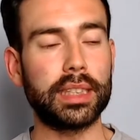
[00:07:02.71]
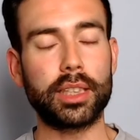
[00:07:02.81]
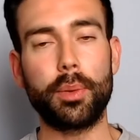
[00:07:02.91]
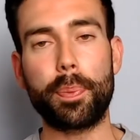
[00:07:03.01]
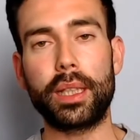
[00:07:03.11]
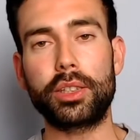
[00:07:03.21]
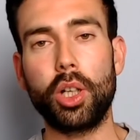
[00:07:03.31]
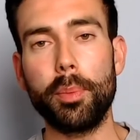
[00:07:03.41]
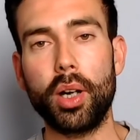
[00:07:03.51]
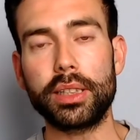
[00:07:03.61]
So the
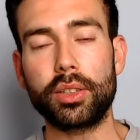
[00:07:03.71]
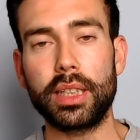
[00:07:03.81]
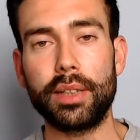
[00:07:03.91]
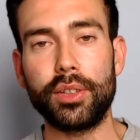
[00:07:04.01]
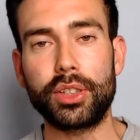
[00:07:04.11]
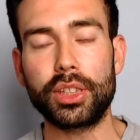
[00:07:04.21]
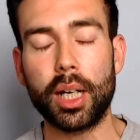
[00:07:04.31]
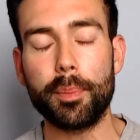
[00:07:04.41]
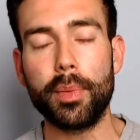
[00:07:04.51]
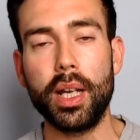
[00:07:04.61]
stock market is going to give you
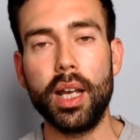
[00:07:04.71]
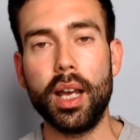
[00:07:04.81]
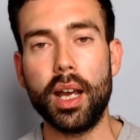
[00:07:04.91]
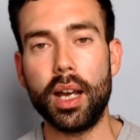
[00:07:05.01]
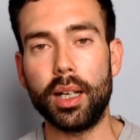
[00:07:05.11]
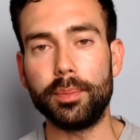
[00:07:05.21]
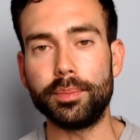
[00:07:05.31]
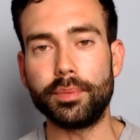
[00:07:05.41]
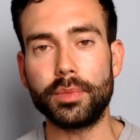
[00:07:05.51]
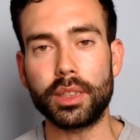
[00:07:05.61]
some
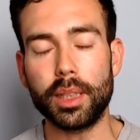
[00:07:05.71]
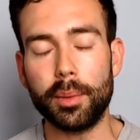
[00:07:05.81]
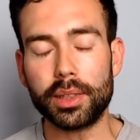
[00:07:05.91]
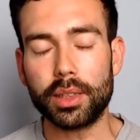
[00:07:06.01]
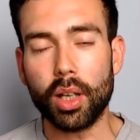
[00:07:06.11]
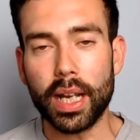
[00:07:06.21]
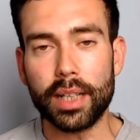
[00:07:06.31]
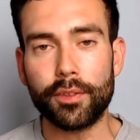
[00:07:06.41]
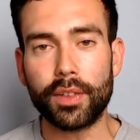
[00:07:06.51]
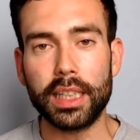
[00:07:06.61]
a slight
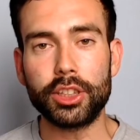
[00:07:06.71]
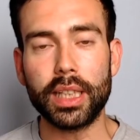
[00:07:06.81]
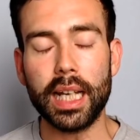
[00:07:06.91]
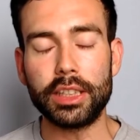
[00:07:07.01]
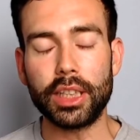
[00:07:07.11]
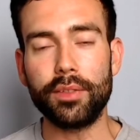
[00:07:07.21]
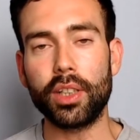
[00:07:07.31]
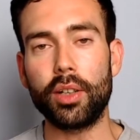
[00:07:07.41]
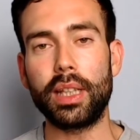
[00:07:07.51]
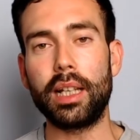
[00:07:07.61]
inflation hedge, even
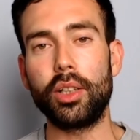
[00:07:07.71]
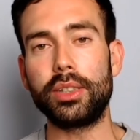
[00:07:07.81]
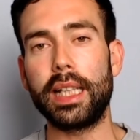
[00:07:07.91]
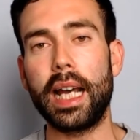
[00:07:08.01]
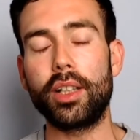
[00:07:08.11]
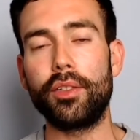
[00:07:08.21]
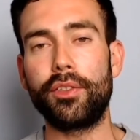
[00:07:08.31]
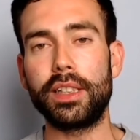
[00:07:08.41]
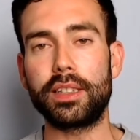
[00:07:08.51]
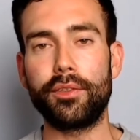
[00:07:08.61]
though they're losing hand over
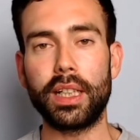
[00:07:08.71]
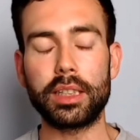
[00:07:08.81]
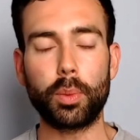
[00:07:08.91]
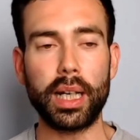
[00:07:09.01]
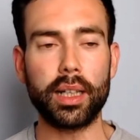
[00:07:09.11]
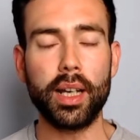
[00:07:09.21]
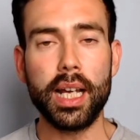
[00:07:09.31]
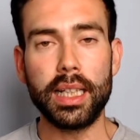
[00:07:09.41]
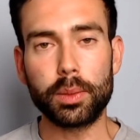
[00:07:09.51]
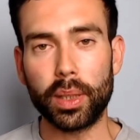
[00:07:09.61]
fist in Venezuela.
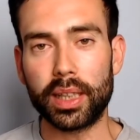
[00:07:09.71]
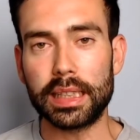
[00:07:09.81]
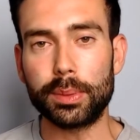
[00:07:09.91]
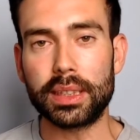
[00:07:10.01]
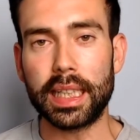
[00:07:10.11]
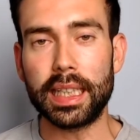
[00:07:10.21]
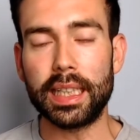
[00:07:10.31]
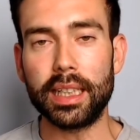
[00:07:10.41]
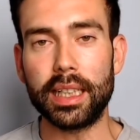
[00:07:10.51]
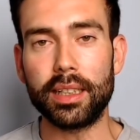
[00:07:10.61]
This is one of the things we
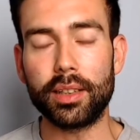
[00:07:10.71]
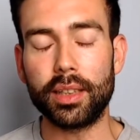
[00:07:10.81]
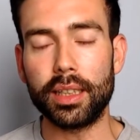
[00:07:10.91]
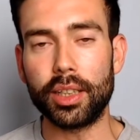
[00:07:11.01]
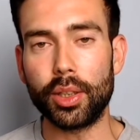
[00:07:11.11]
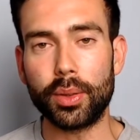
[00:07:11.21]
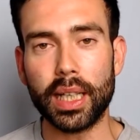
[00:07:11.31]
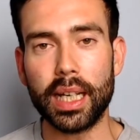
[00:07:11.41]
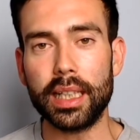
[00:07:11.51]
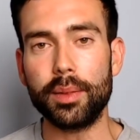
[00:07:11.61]
see in the UK,
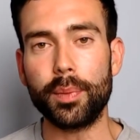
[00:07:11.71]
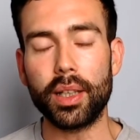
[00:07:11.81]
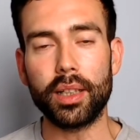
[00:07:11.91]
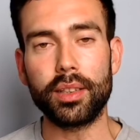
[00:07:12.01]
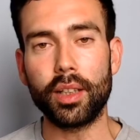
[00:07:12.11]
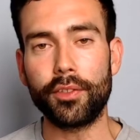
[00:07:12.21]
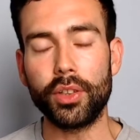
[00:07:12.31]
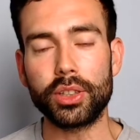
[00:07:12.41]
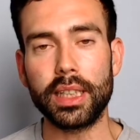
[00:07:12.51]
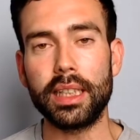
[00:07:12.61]

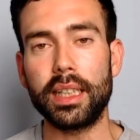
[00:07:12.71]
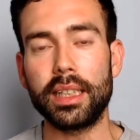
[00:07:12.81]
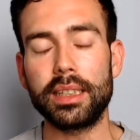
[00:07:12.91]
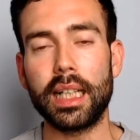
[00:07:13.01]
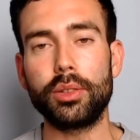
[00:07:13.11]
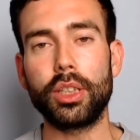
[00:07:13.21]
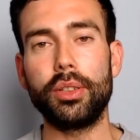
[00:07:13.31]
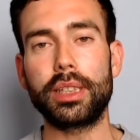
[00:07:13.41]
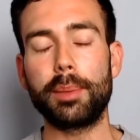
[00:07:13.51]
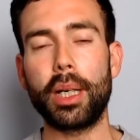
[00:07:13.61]
FTSE and the Dow
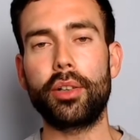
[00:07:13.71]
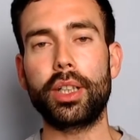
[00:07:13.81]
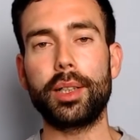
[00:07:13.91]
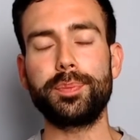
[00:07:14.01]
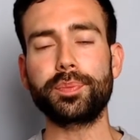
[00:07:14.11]
Jones in America.